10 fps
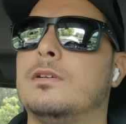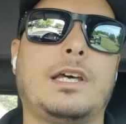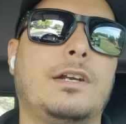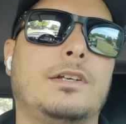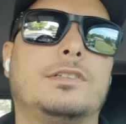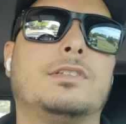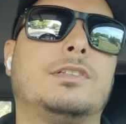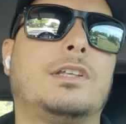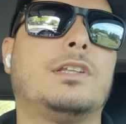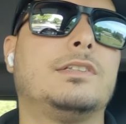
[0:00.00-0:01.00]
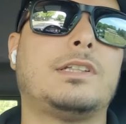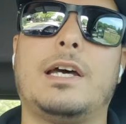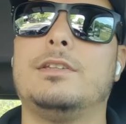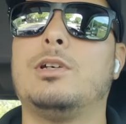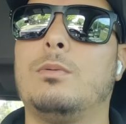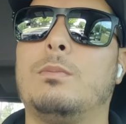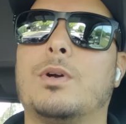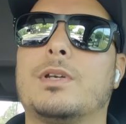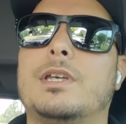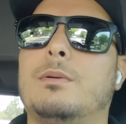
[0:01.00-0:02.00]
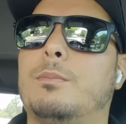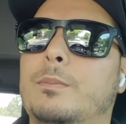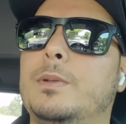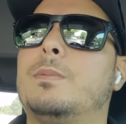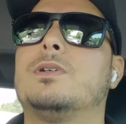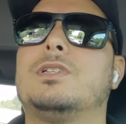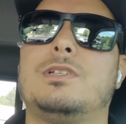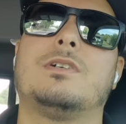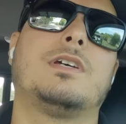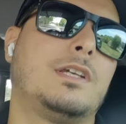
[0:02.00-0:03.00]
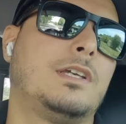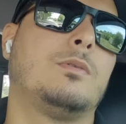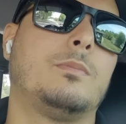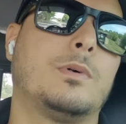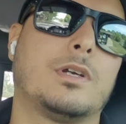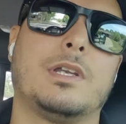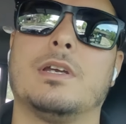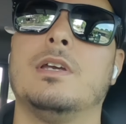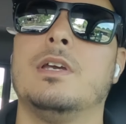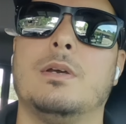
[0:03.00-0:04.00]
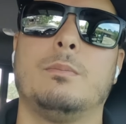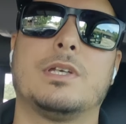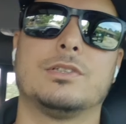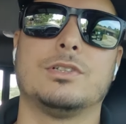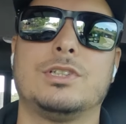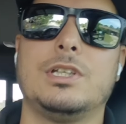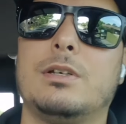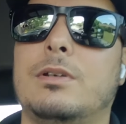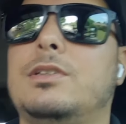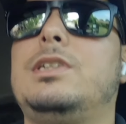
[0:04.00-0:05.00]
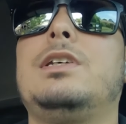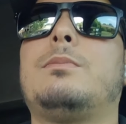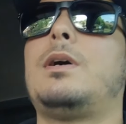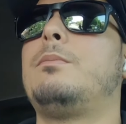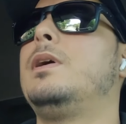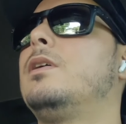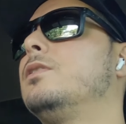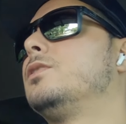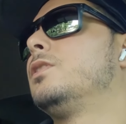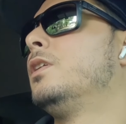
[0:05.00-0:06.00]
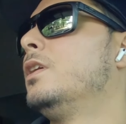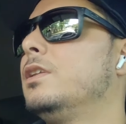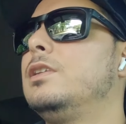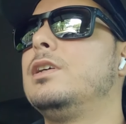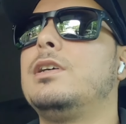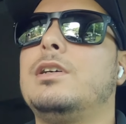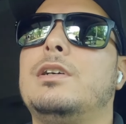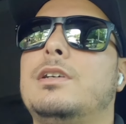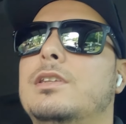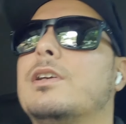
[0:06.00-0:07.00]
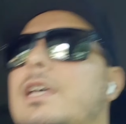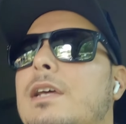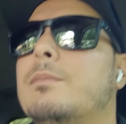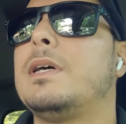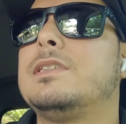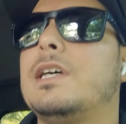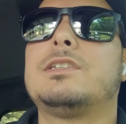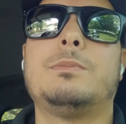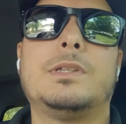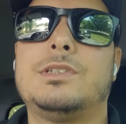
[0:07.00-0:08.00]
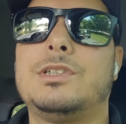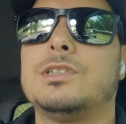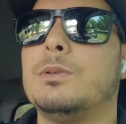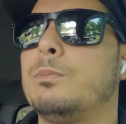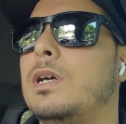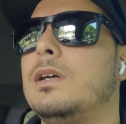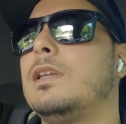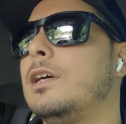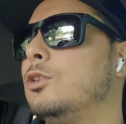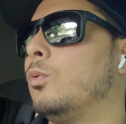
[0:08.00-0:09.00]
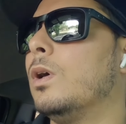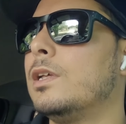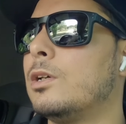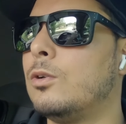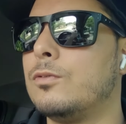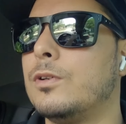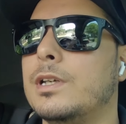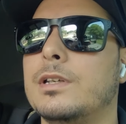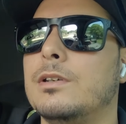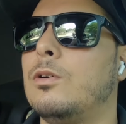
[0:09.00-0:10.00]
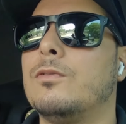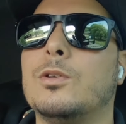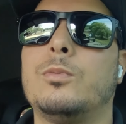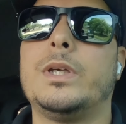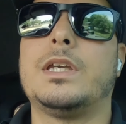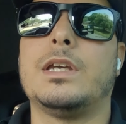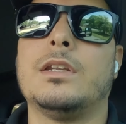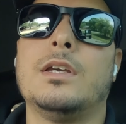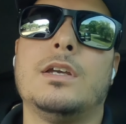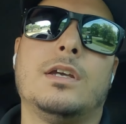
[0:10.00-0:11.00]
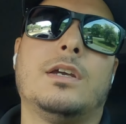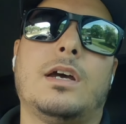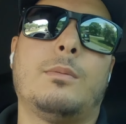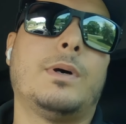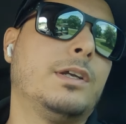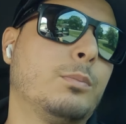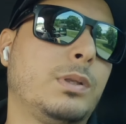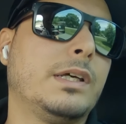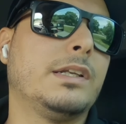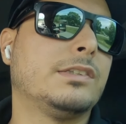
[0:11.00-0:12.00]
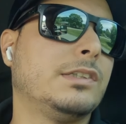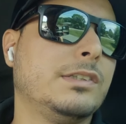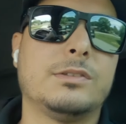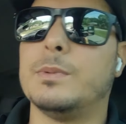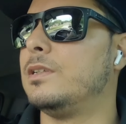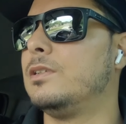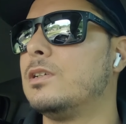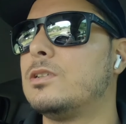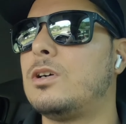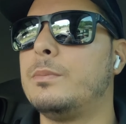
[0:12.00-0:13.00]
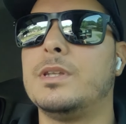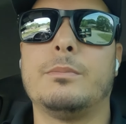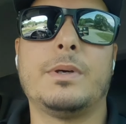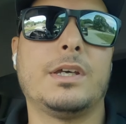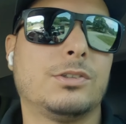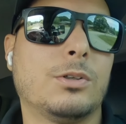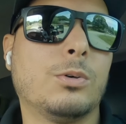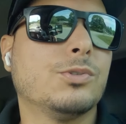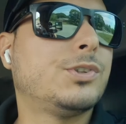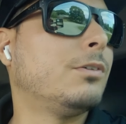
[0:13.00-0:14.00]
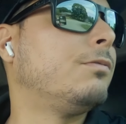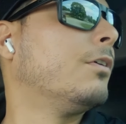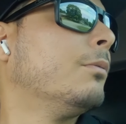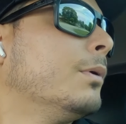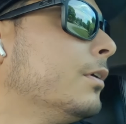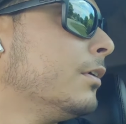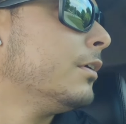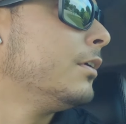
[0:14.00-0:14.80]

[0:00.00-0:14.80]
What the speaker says: Saturdays and Sundays, I don't market, but people are still getting hit with marketing because they're seeing my mailers. They're getting my text messages and probably like dwelling over it over the weekend. I'm out here planting seeds, man. You can call me the master wholesale farmer.